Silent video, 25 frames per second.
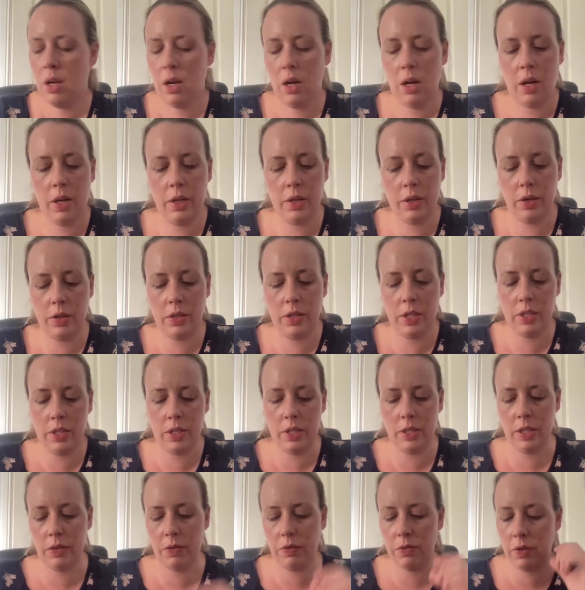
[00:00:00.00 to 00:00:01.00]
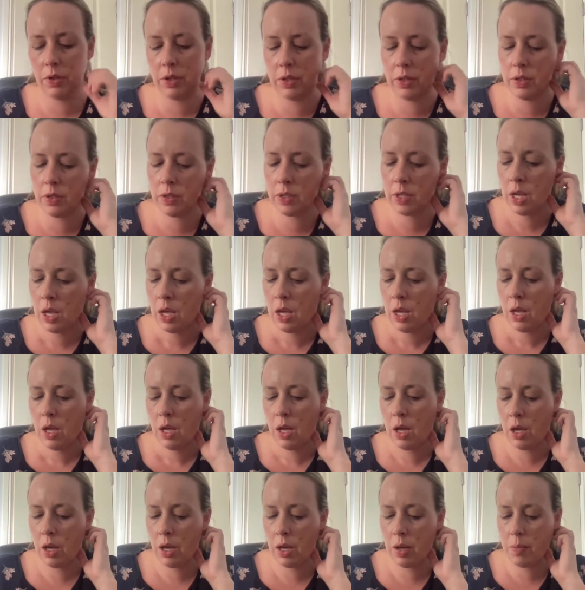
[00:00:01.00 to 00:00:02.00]
I notice a difference.
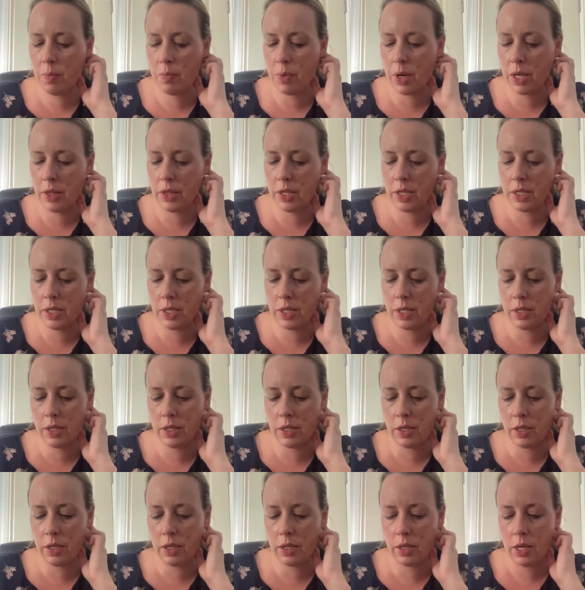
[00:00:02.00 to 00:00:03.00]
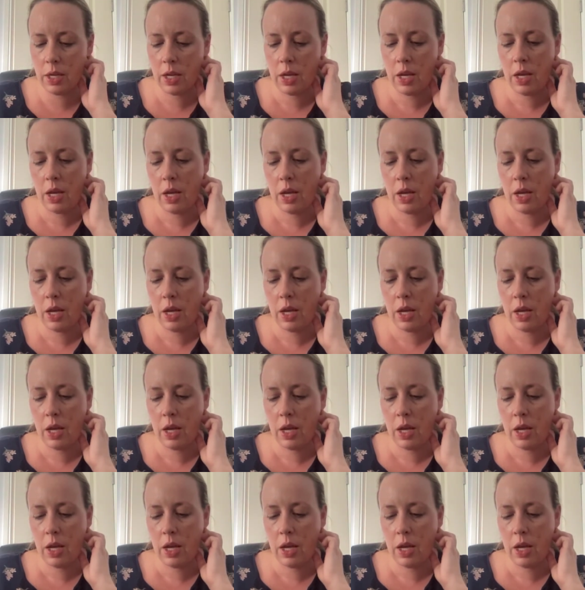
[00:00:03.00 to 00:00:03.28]
And this is the